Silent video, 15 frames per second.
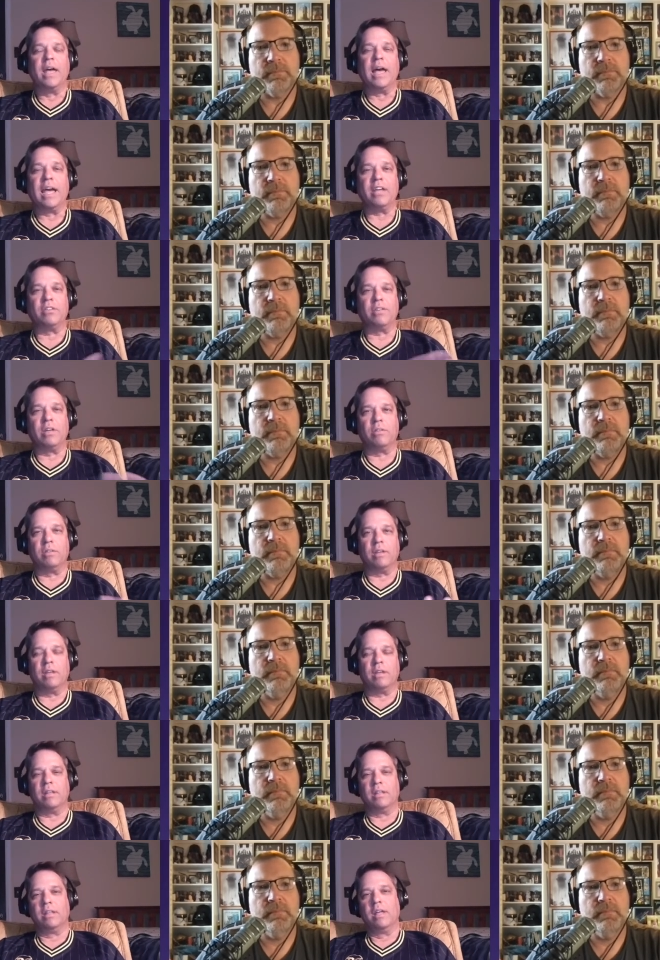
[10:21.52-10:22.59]
Speaker 1: I guess I'll
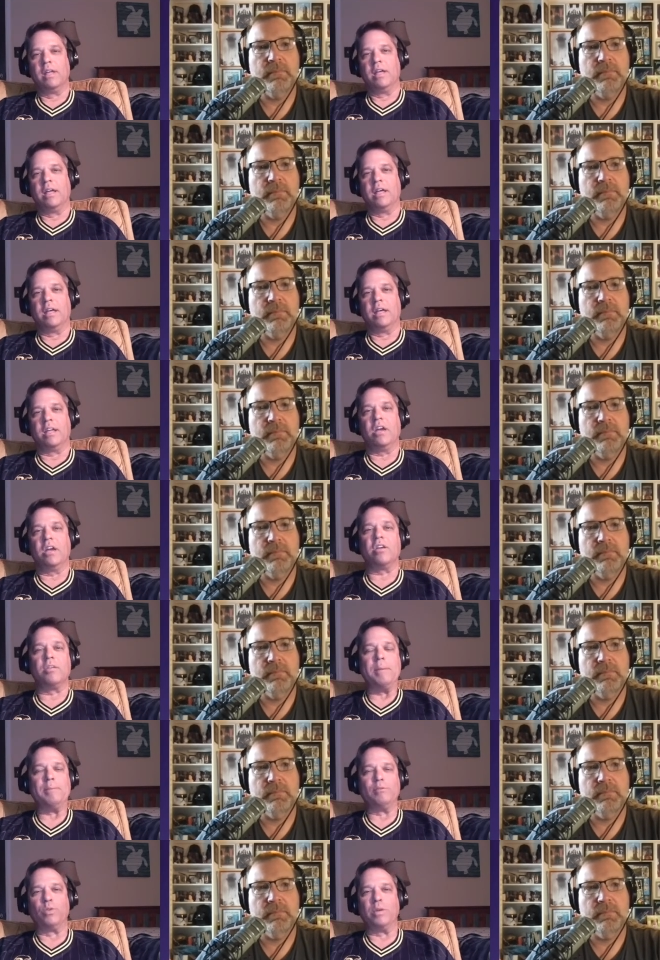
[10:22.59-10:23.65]
y'all
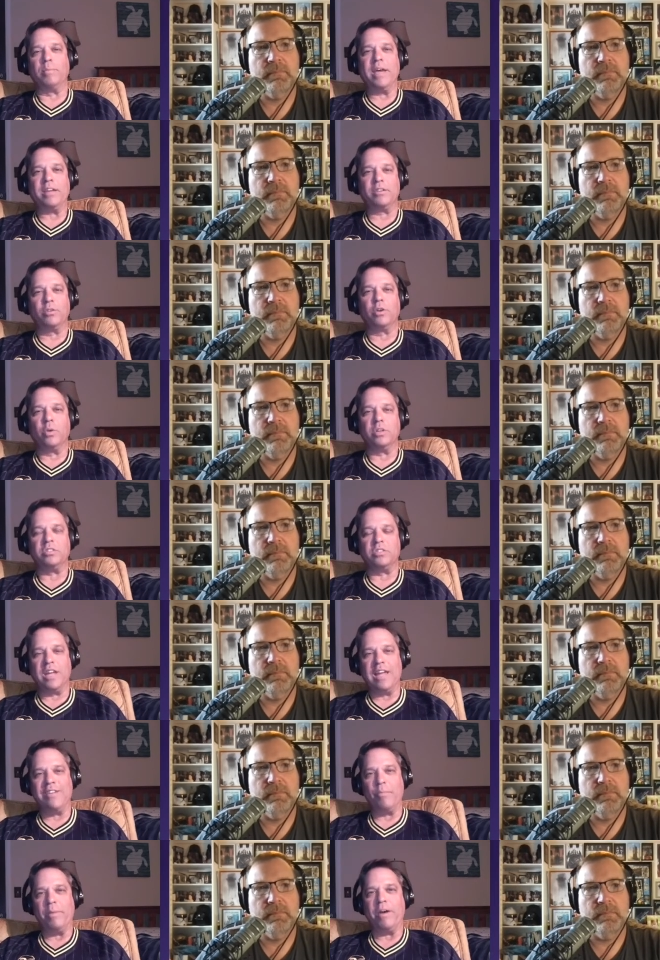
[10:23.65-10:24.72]
can maybe swing back to a question
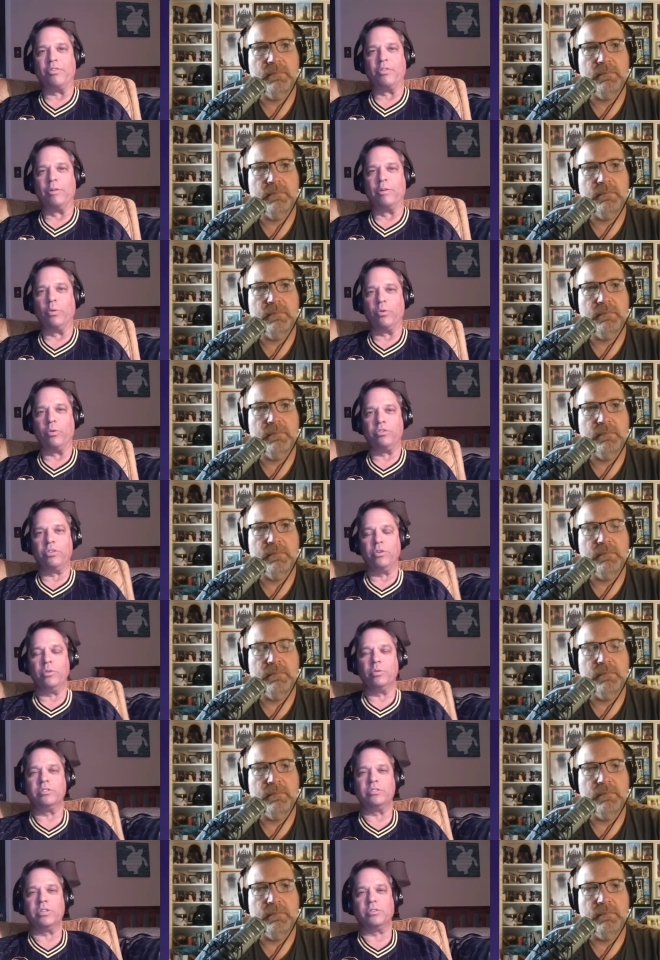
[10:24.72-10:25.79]
I have about the lore
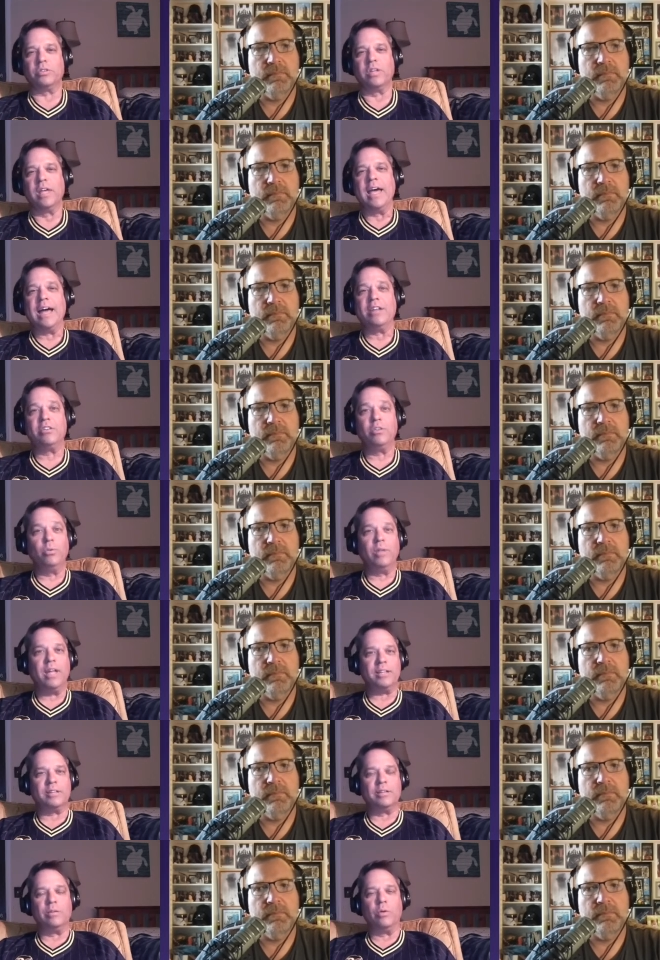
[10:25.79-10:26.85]
too. Is y'all I do
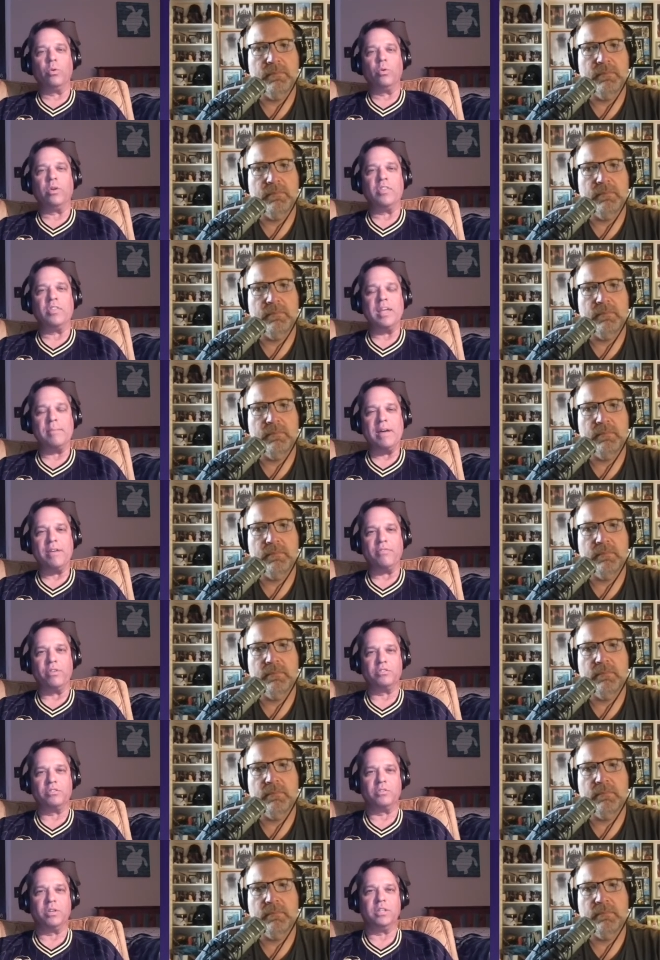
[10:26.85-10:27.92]
like the lore. I think my
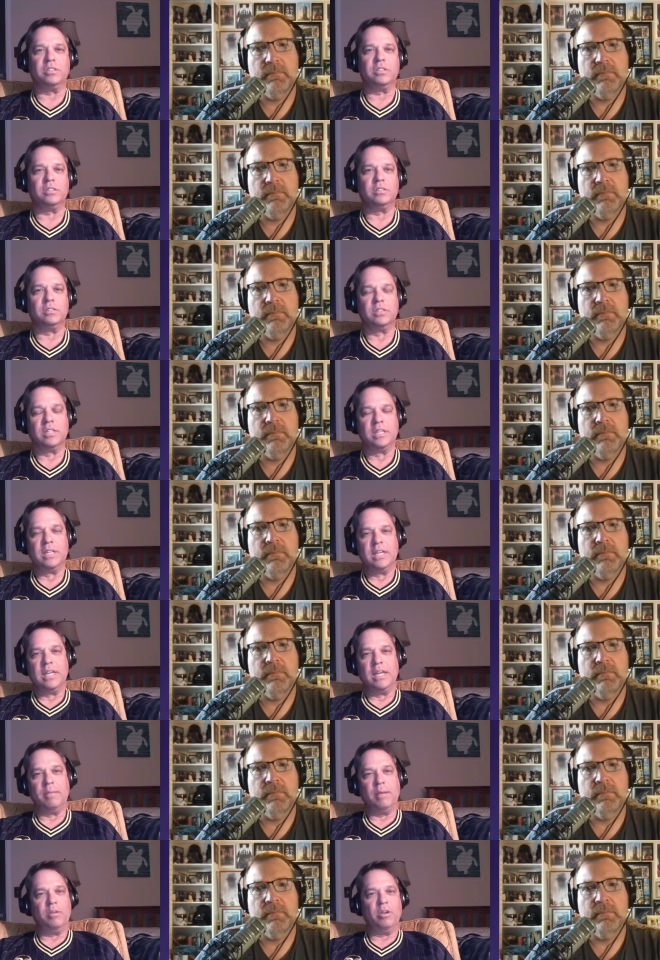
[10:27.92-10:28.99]
frustration,
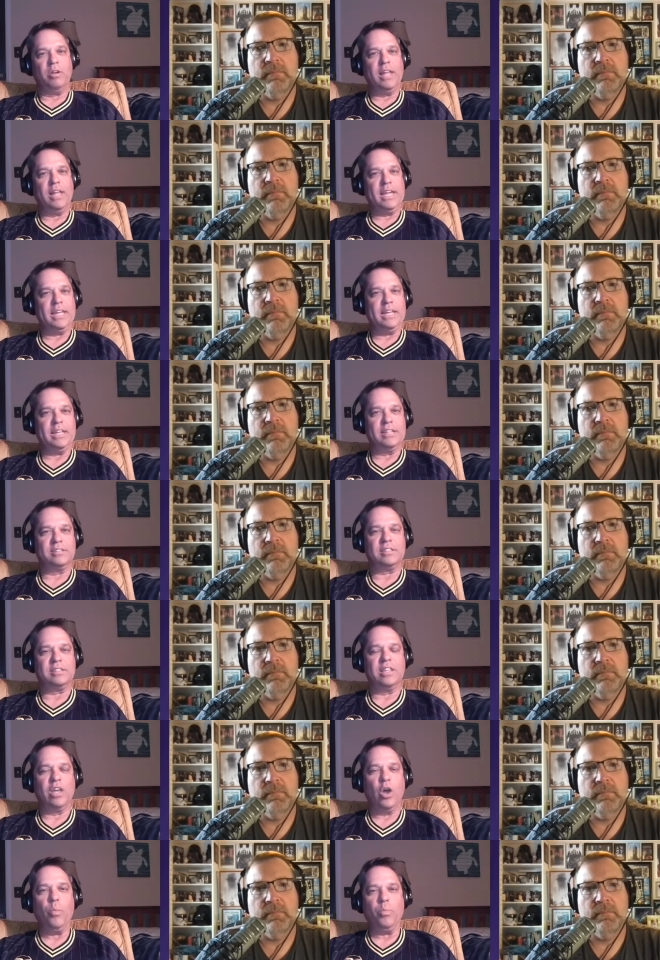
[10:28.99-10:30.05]
and maybe y'all like it, is
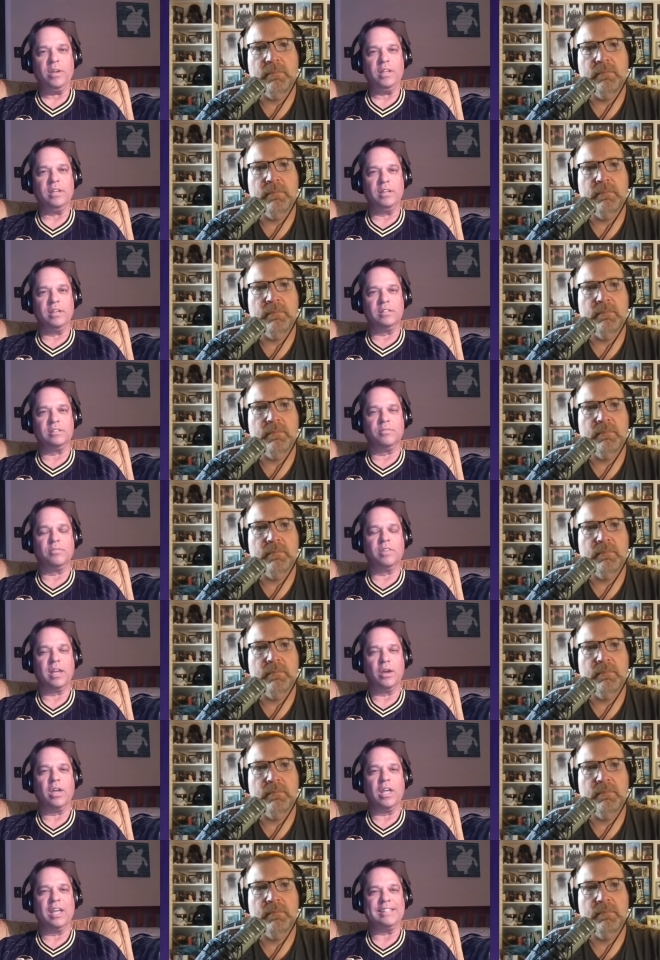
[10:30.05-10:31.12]
the open endedness of
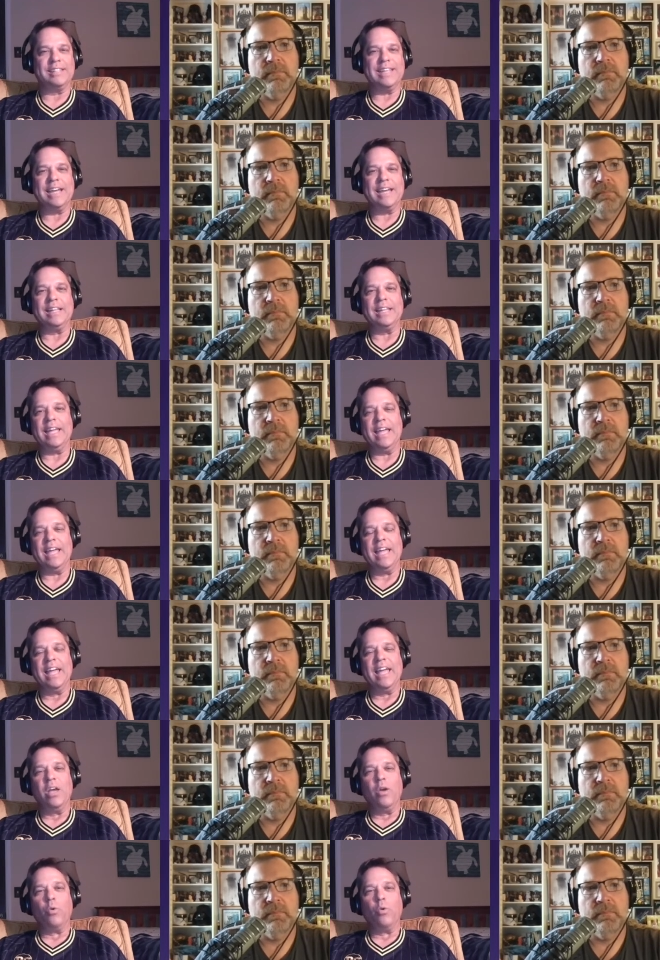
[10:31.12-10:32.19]
like, okay, exactly
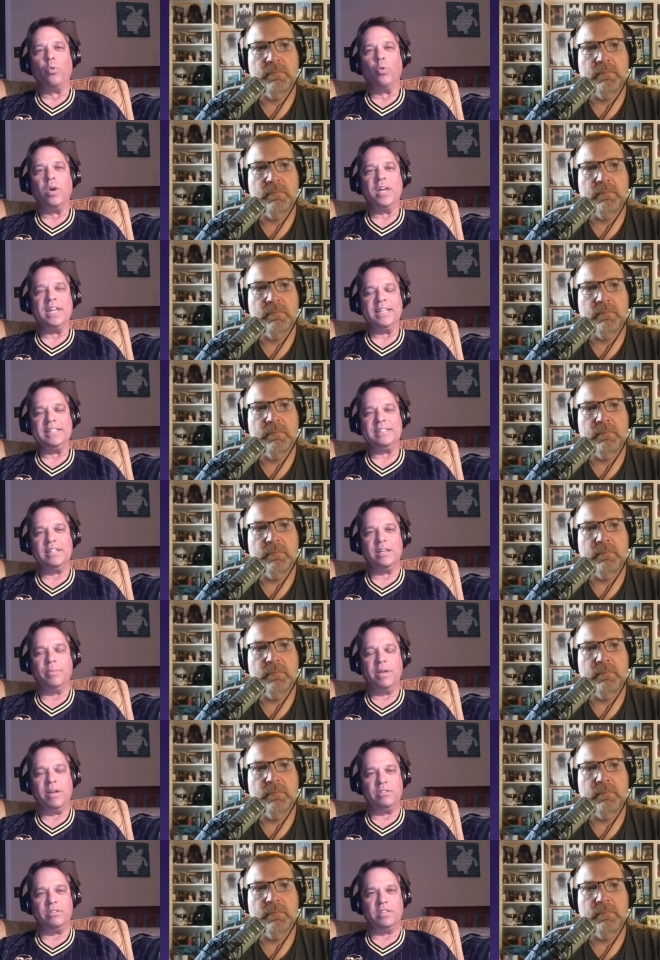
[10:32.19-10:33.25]
what is it
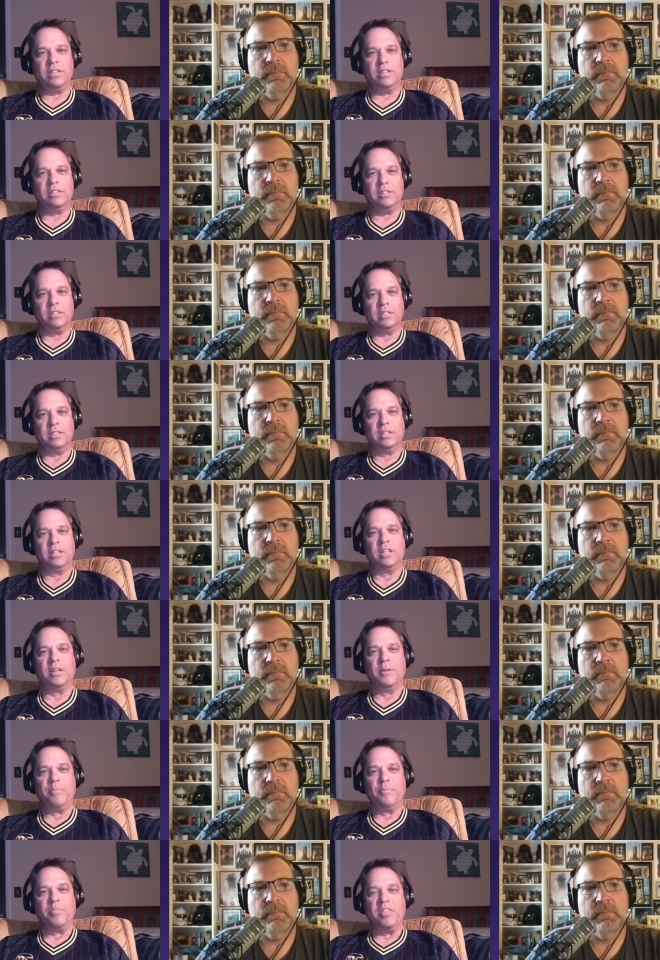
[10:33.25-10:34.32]
about Jason
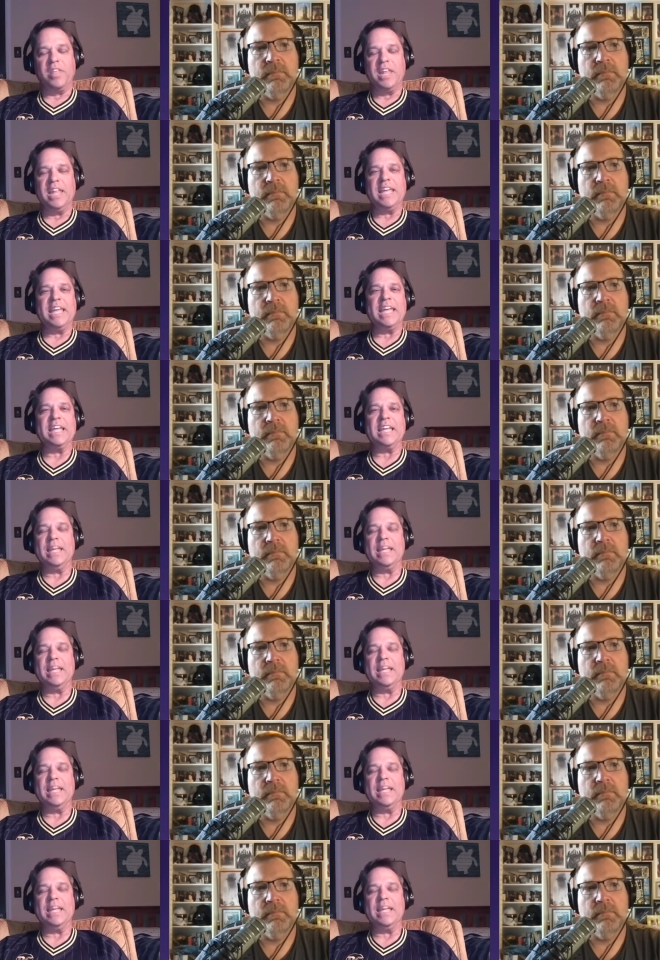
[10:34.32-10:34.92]
that he can